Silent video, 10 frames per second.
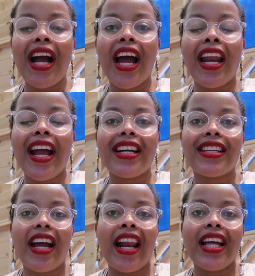I like
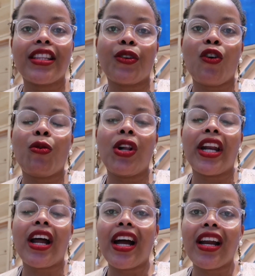I like the normal
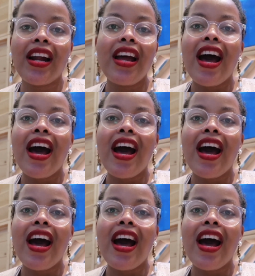and hard.